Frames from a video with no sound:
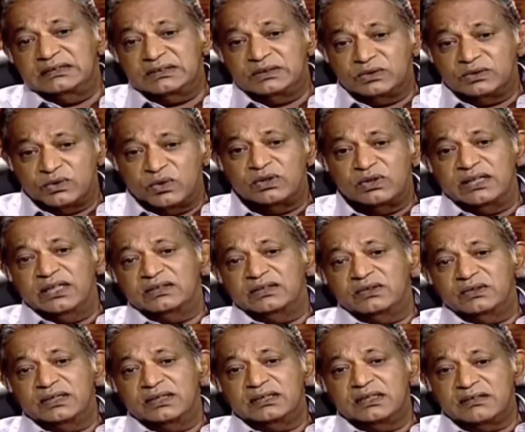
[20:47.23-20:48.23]
should all get
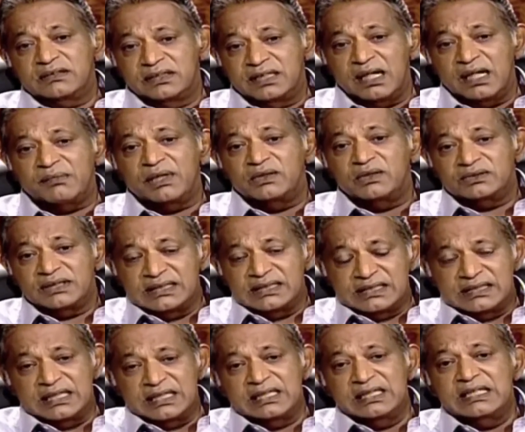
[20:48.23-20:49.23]
together and come out and
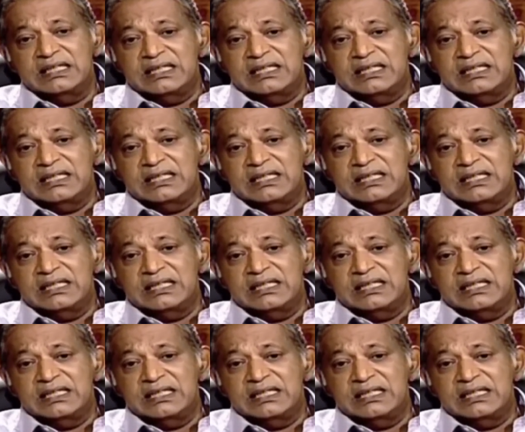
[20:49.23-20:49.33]
say